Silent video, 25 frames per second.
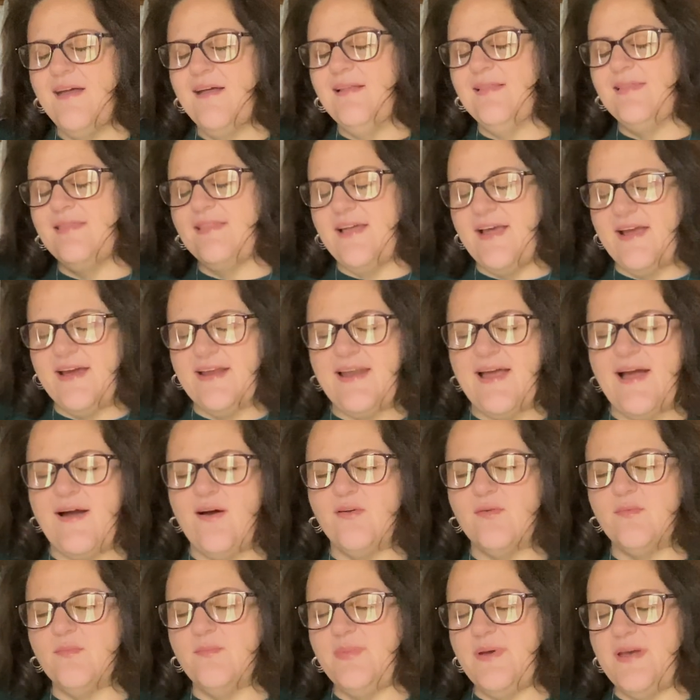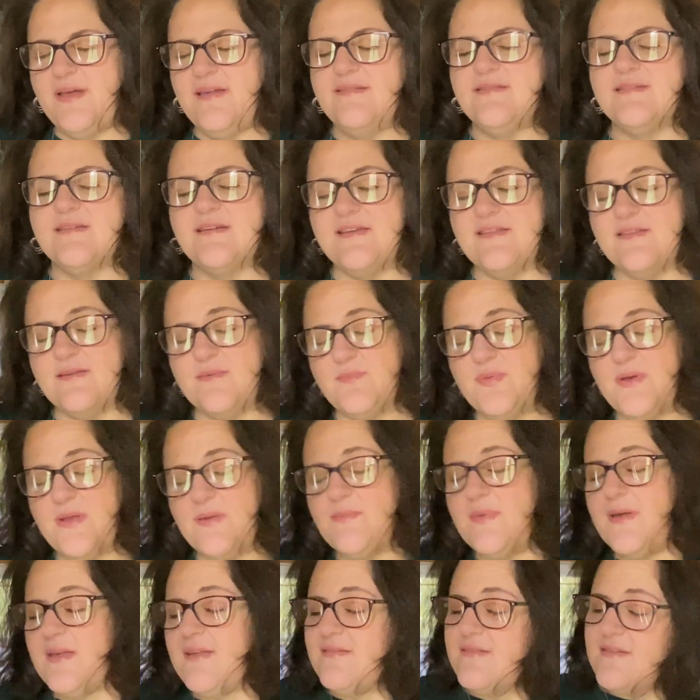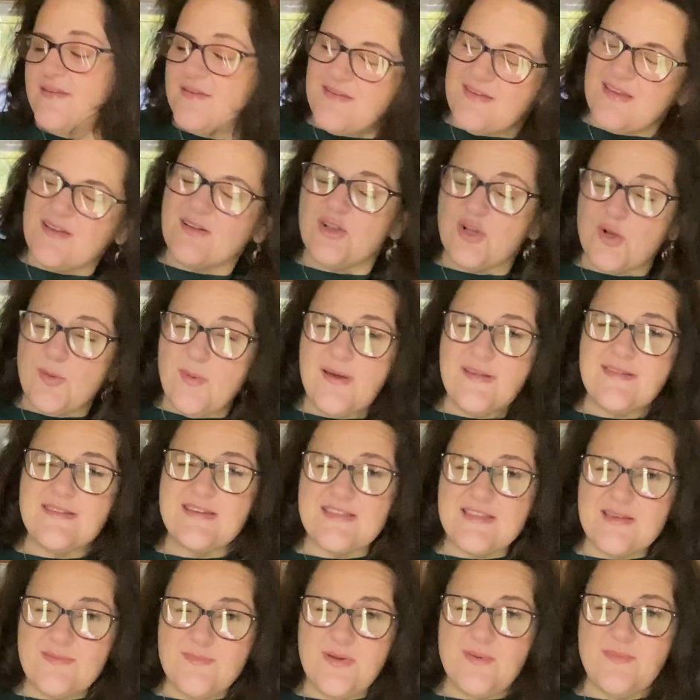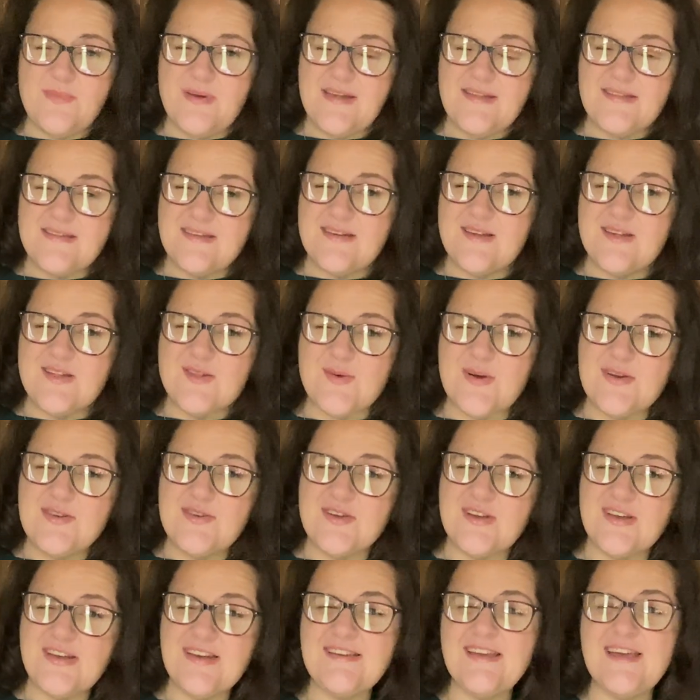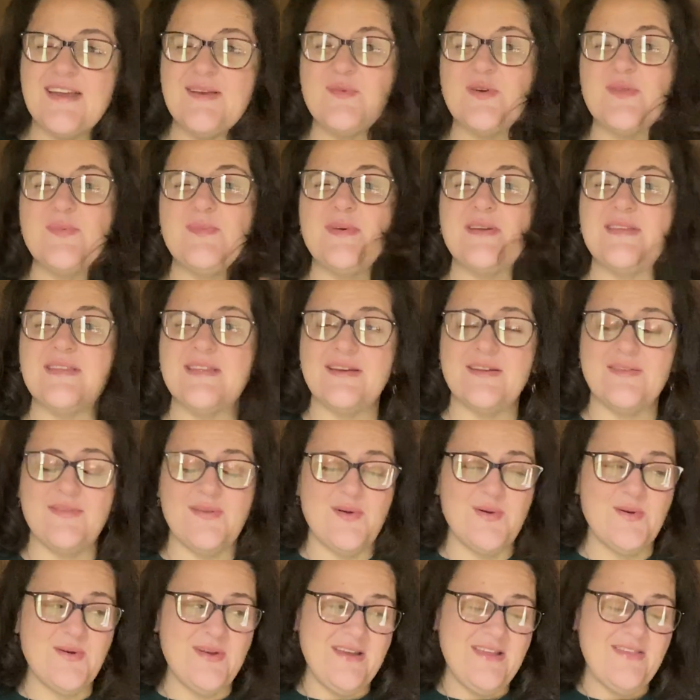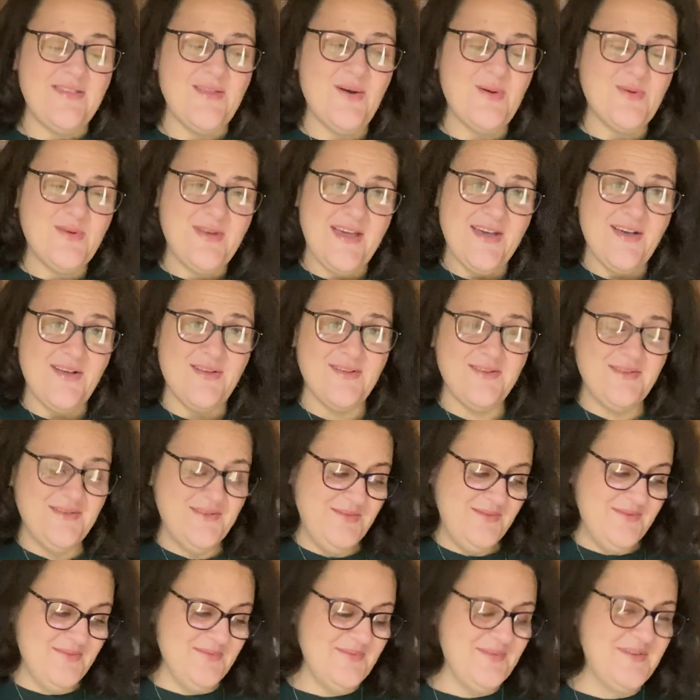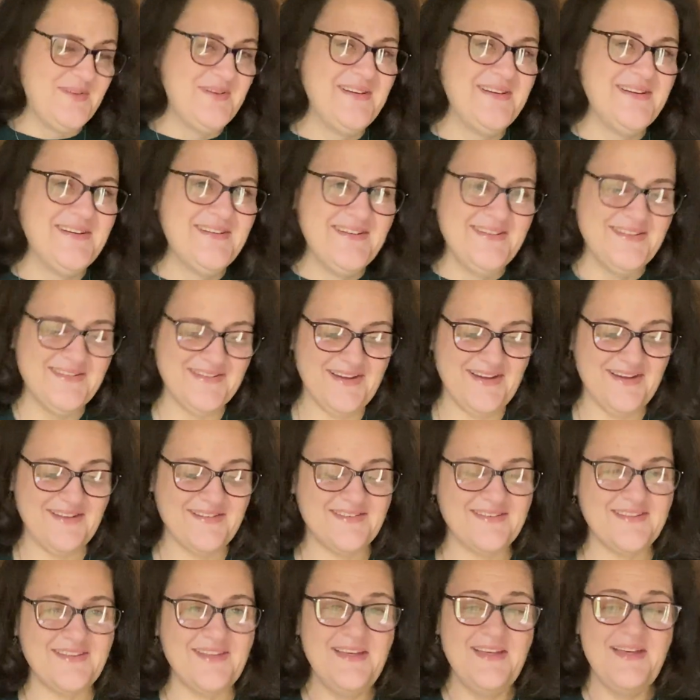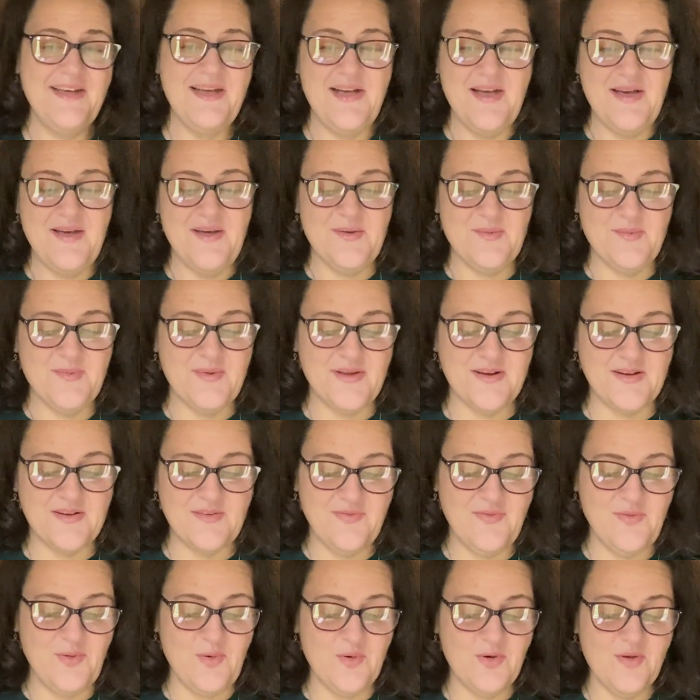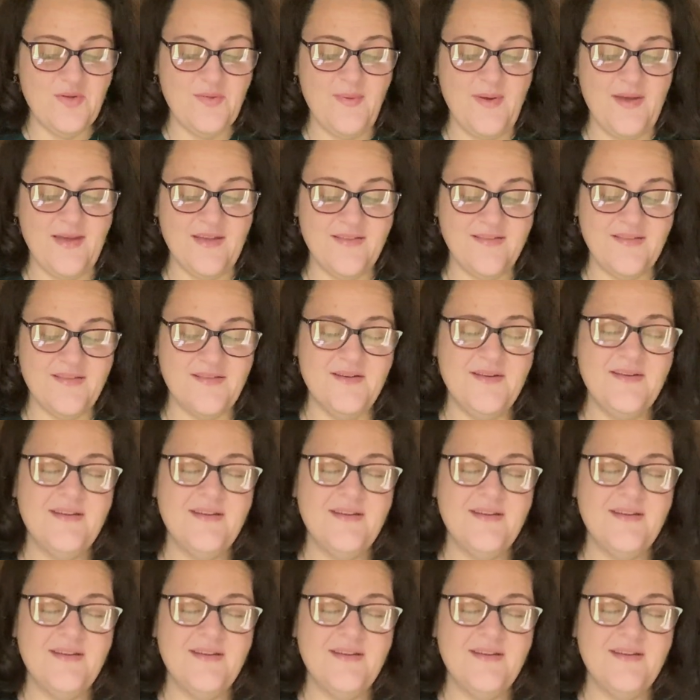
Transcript: lay it out, baste it, and then pin base it, glue base it, and then pin base it. So I took it to Dayton with me and did it in the hotel because it was big enough floor space.